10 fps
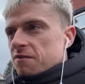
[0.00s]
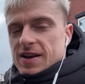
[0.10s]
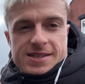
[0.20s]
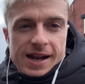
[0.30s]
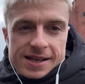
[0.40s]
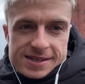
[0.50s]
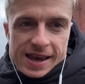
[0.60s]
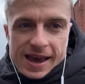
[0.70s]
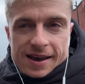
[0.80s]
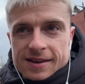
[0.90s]
Fascinated to
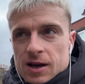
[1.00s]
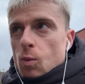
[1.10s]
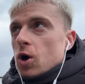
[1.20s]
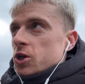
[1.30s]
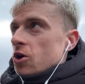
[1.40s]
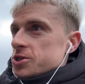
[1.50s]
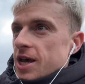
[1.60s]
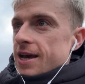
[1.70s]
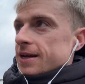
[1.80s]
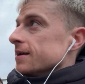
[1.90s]
hear what you're
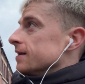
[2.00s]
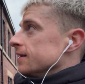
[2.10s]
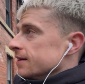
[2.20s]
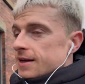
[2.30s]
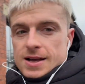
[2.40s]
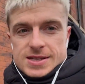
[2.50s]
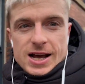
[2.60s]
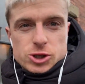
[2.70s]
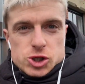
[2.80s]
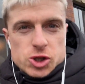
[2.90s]
saying as I
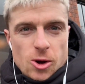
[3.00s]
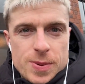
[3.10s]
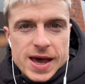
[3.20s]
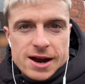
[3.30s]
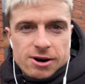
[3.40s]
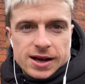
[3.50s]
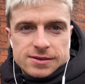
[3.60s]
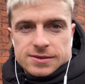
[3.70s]
just stop here at,